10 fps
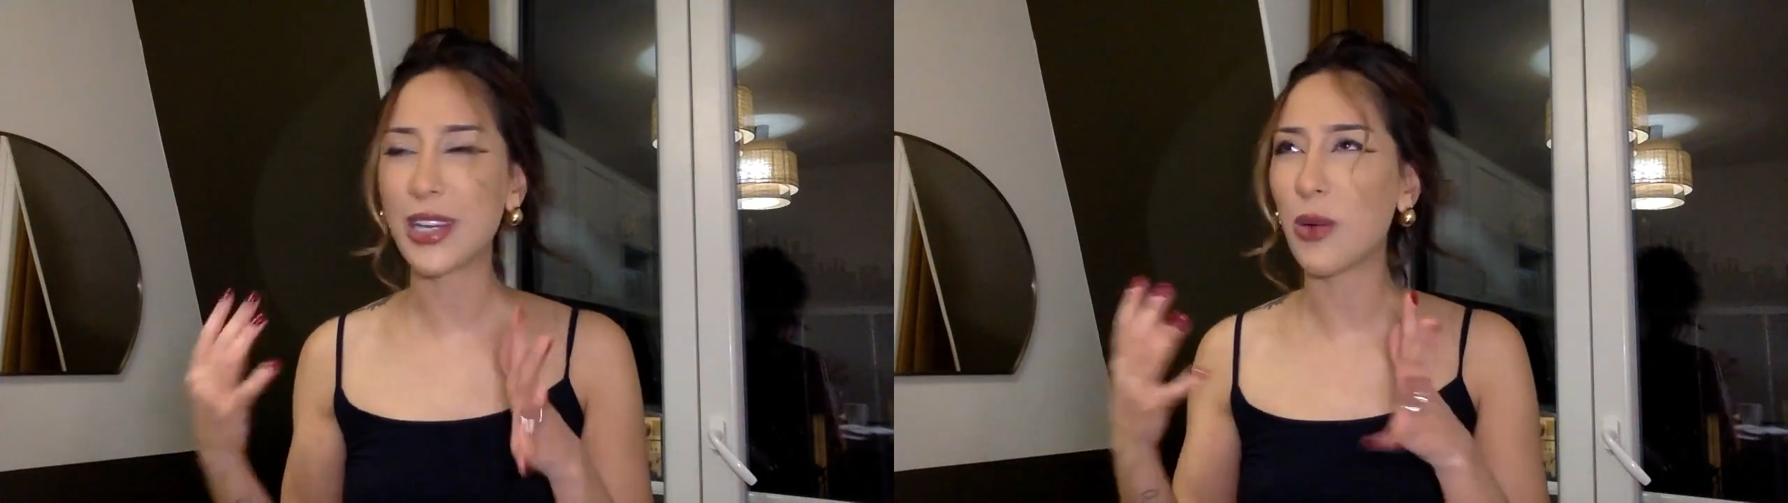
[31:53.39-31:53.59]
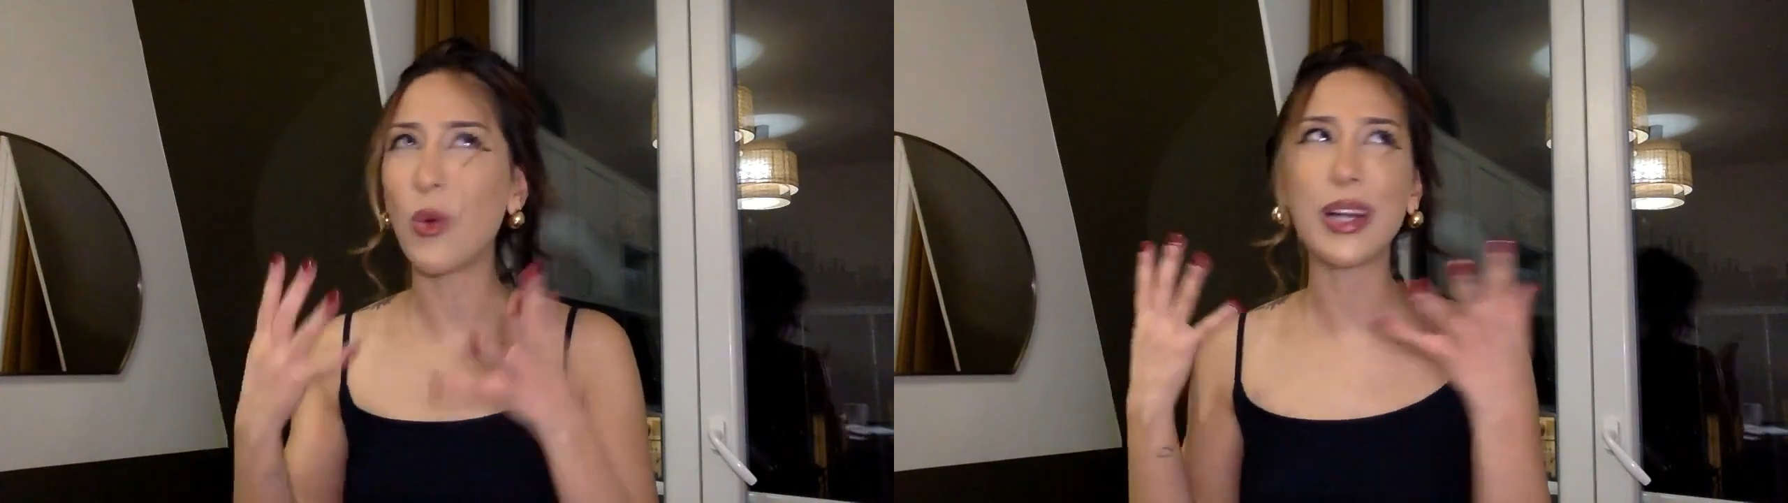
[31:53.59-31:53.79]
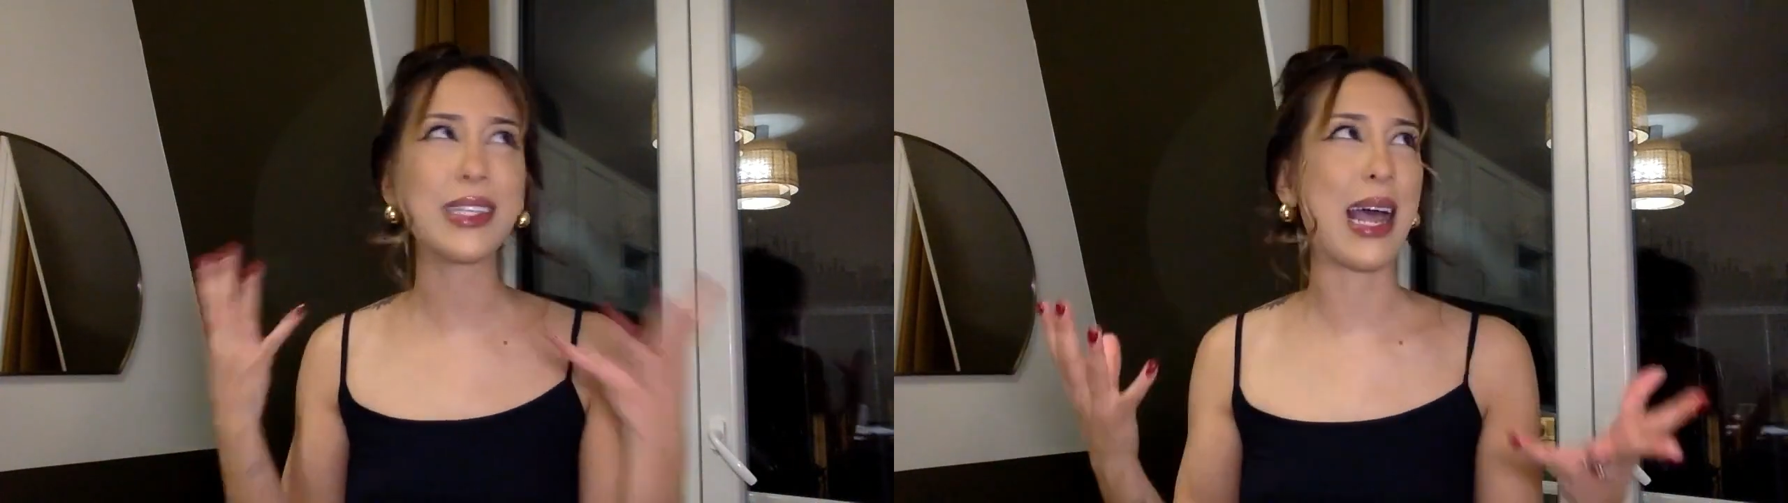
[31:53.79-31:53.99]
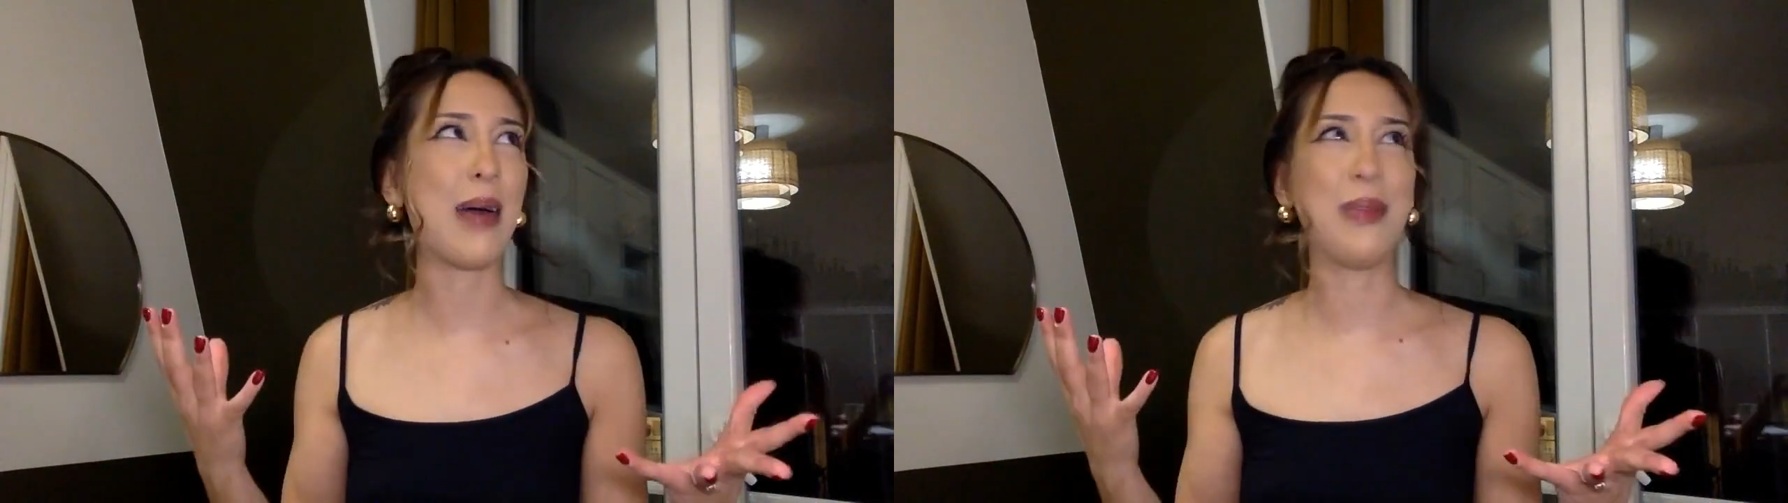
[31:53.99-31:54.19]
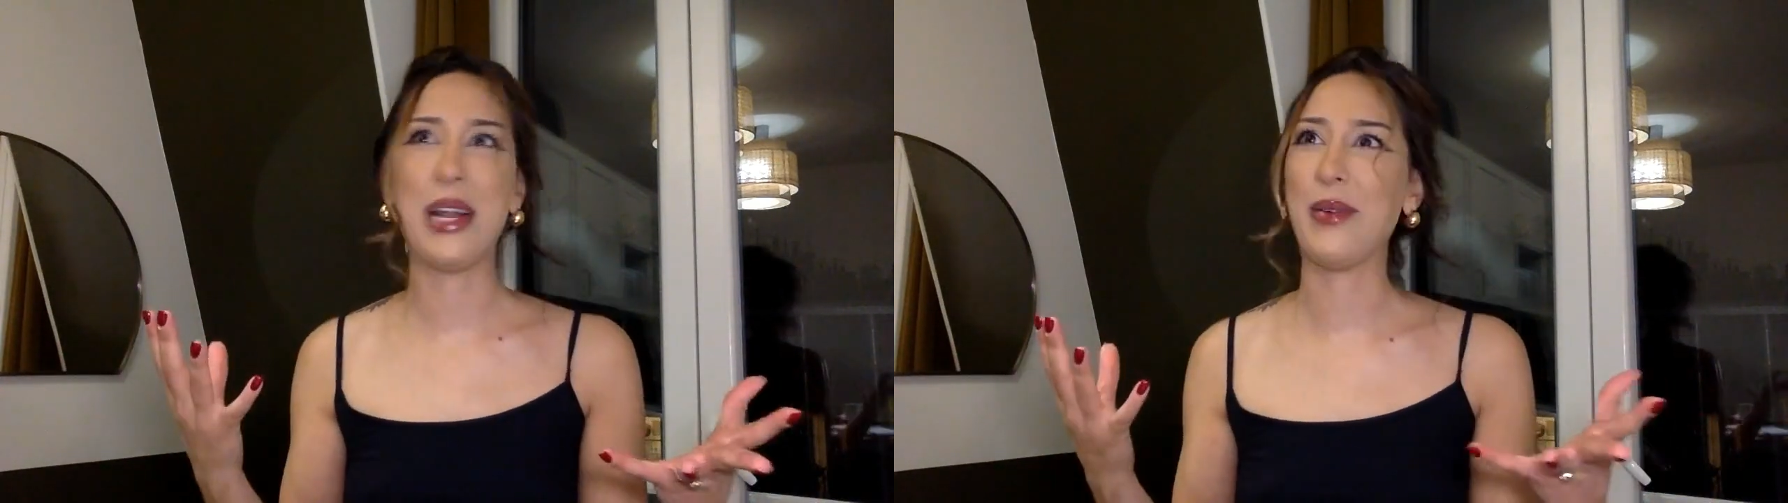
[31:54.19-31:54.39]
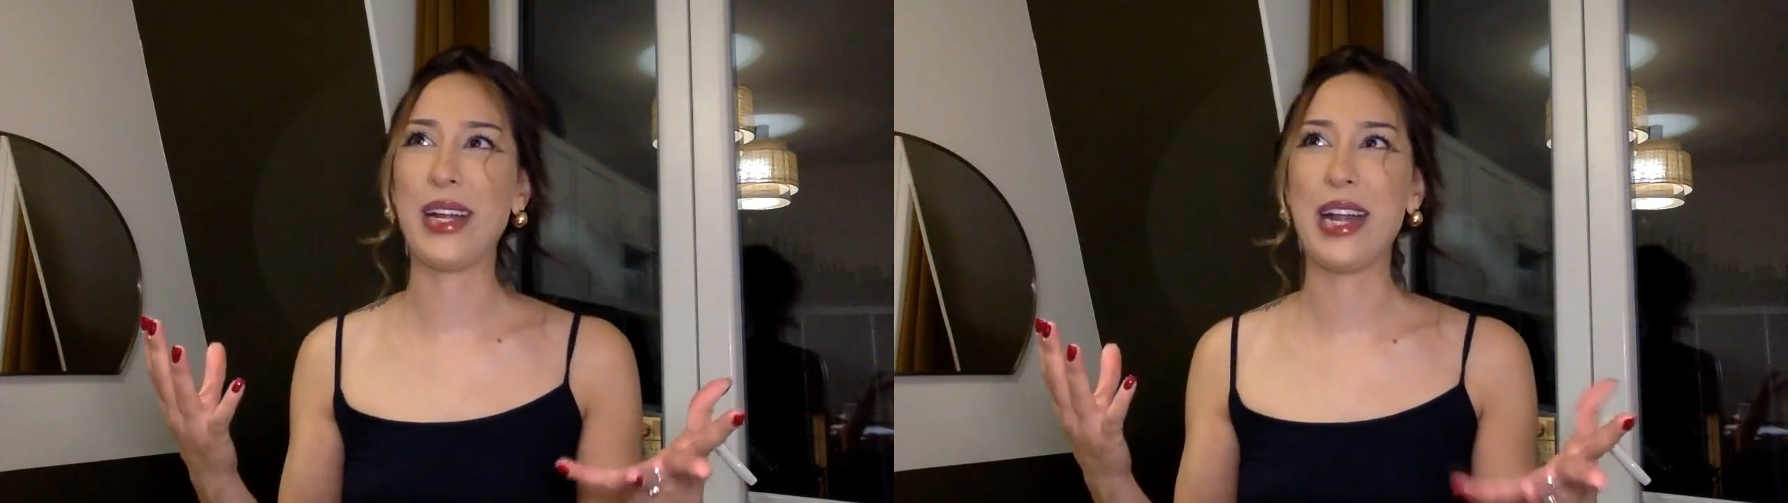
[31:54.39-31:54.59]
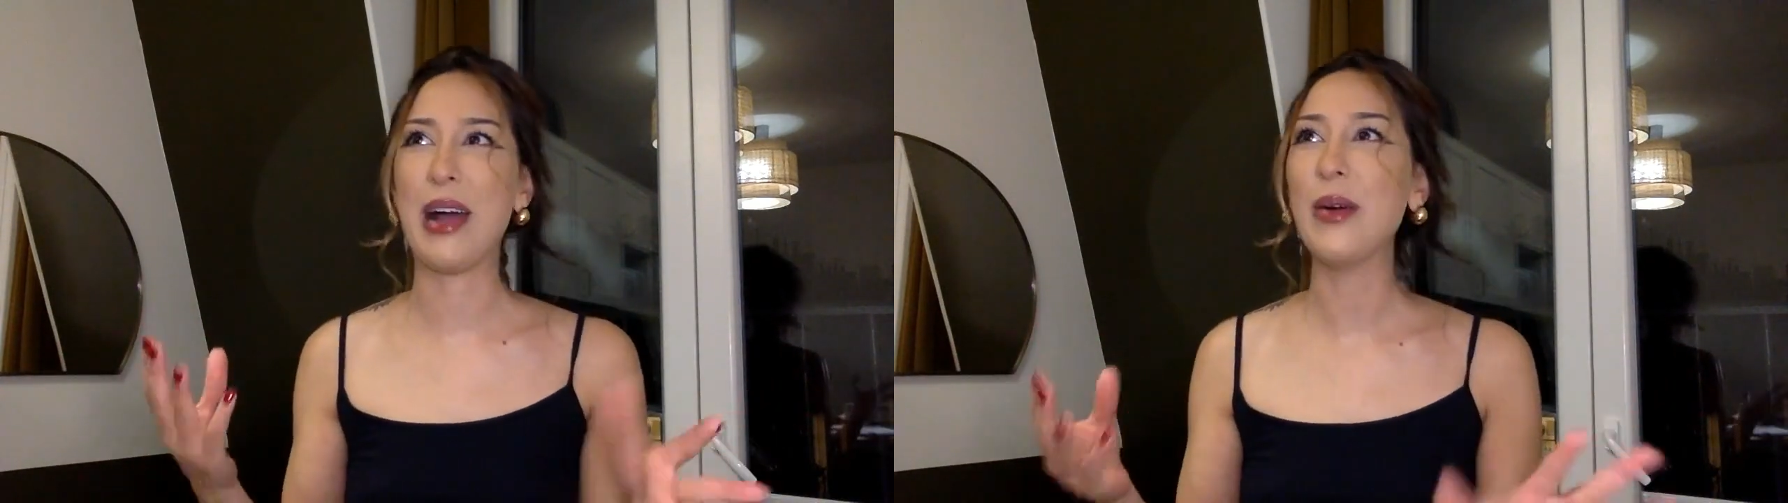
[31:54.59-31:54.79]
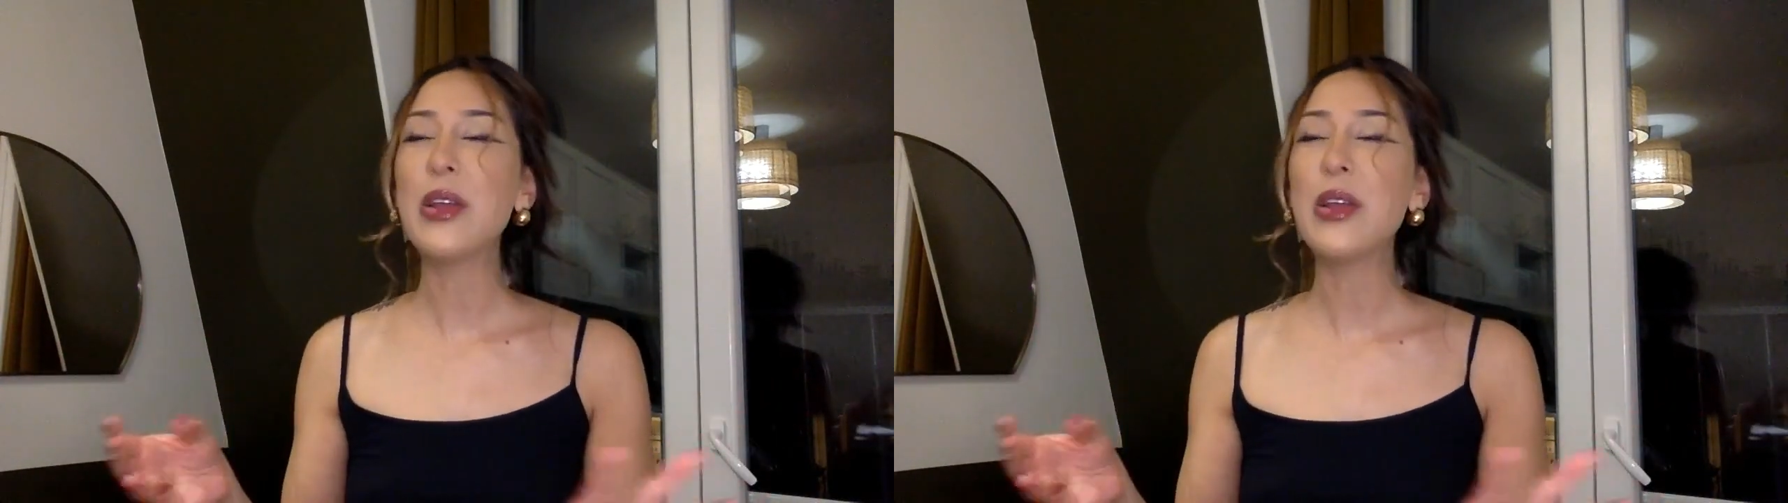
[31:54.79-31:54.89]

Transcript: Like, what is happening right now?